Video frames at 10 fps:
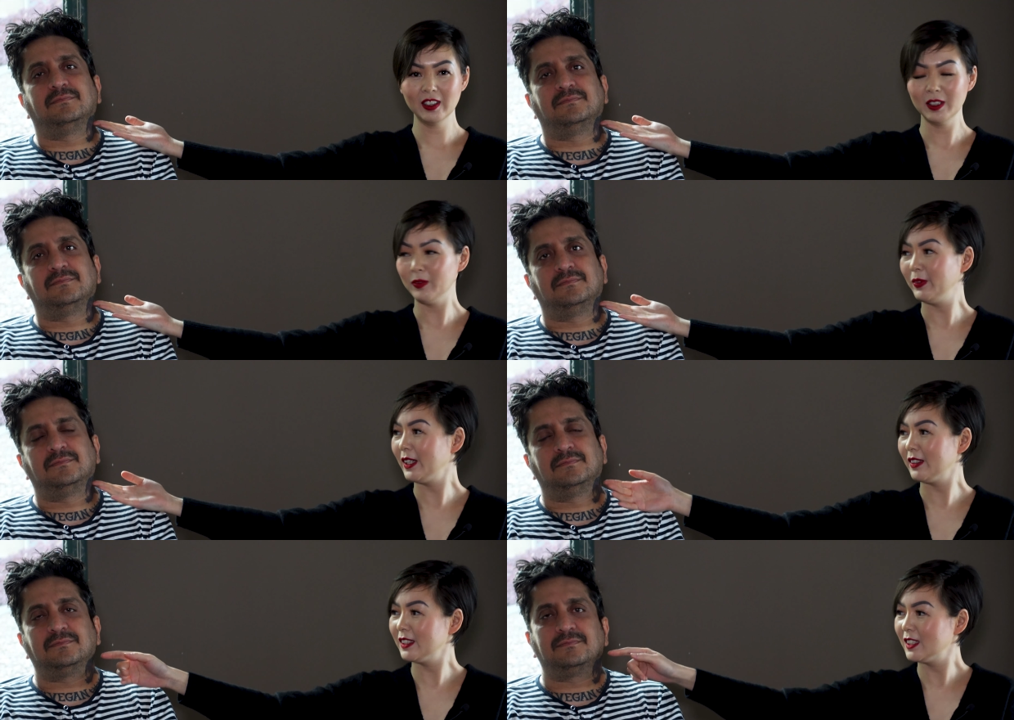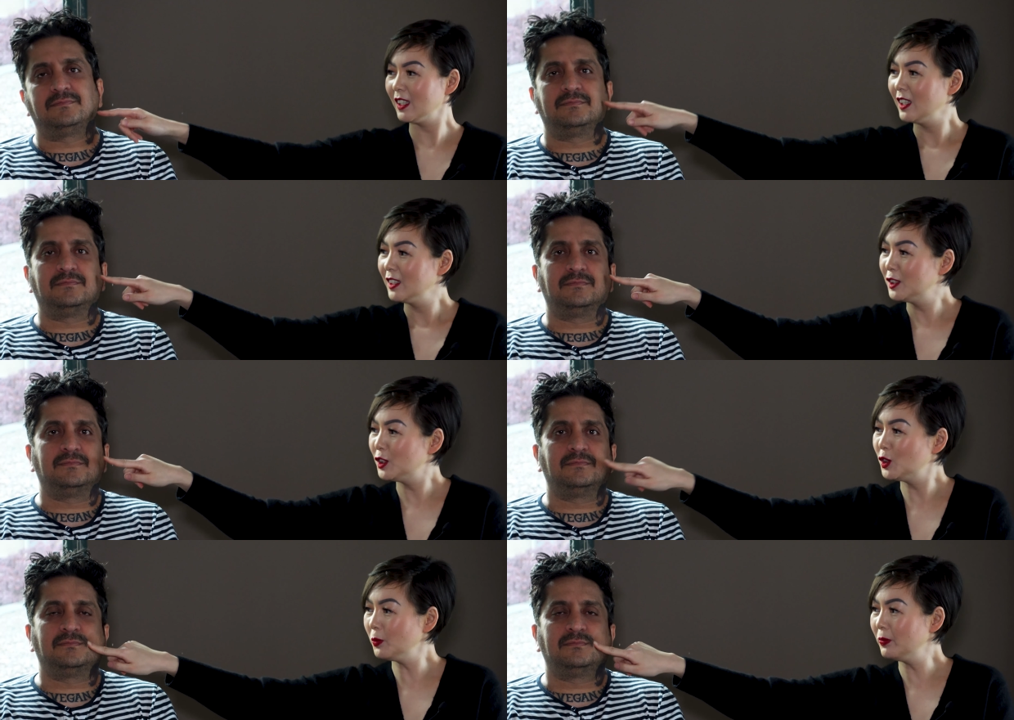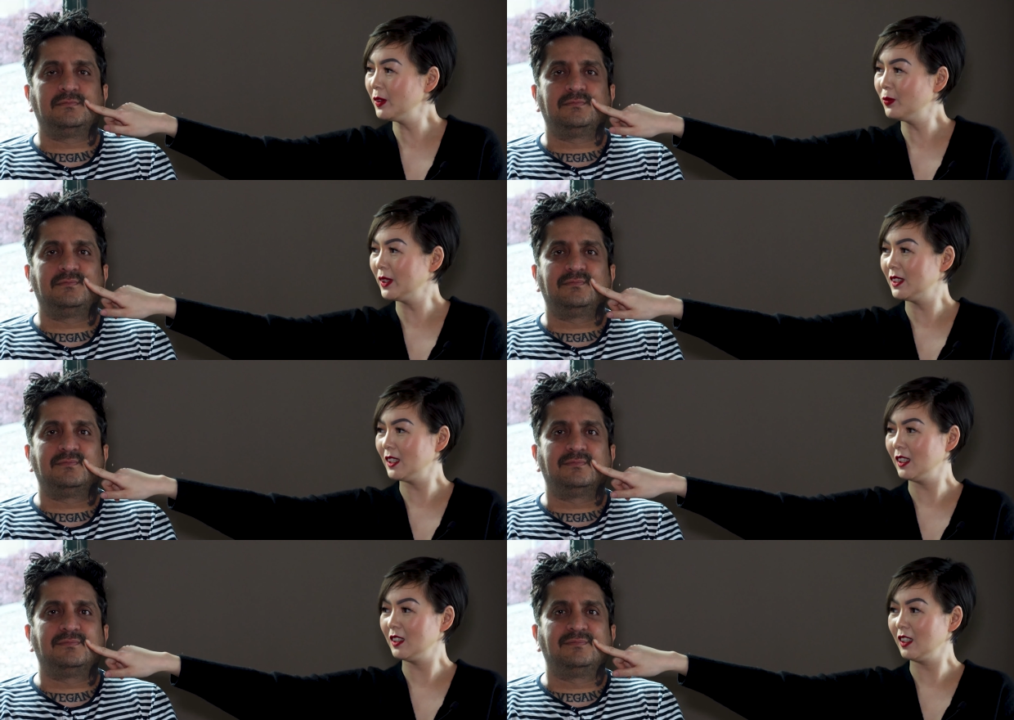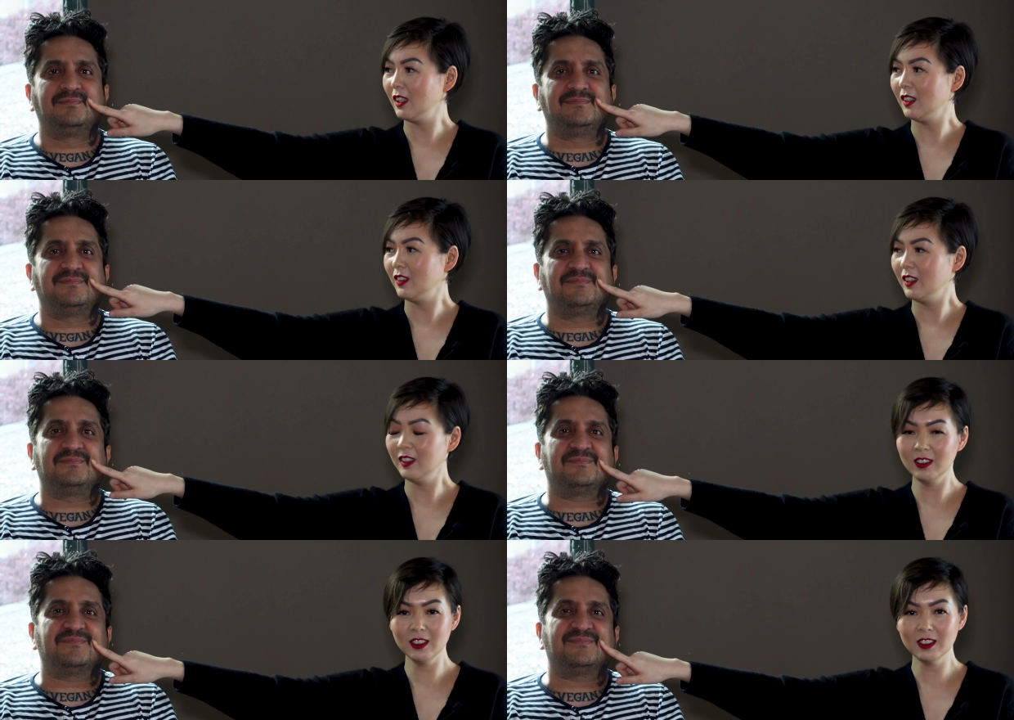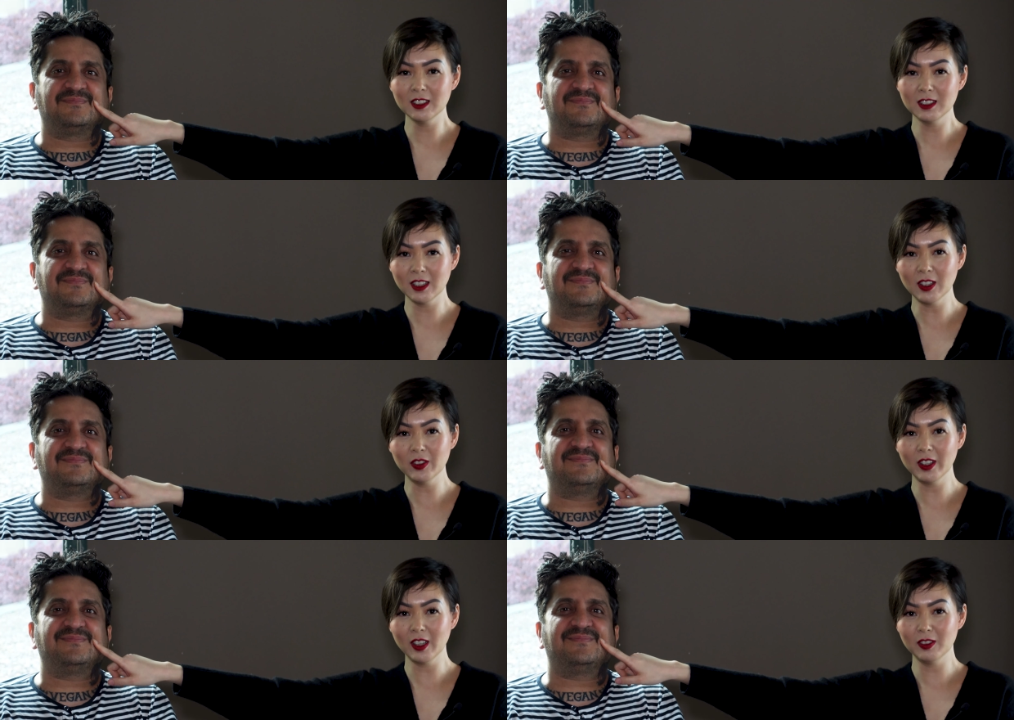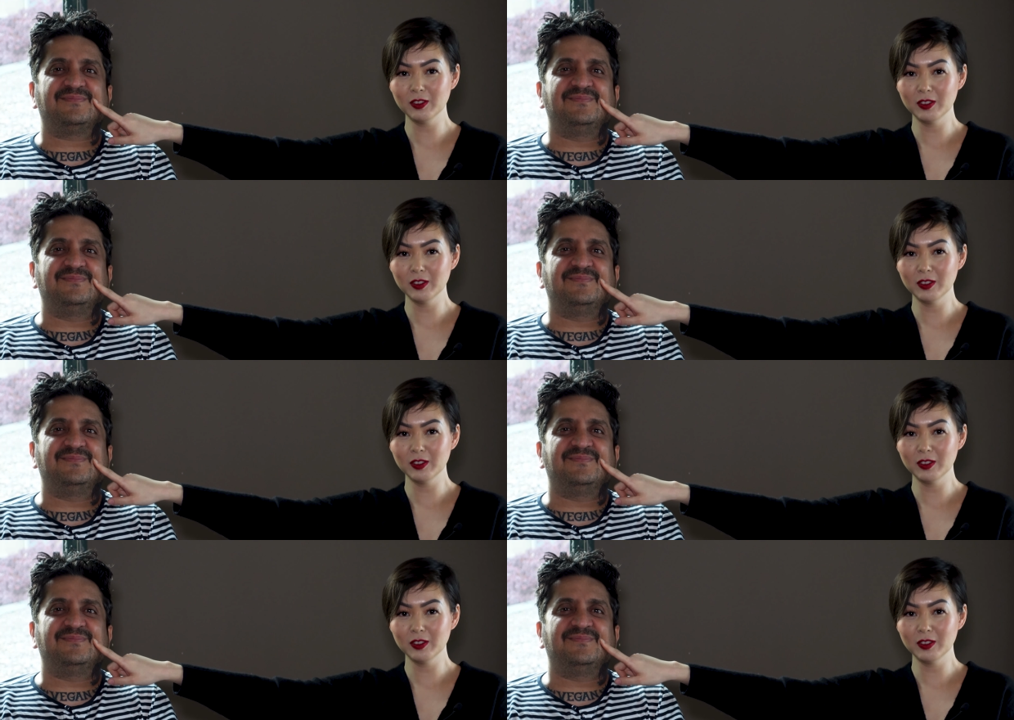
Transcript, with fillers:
Speaker 1: on Amir's stupid mustache again. He needs to shave it off.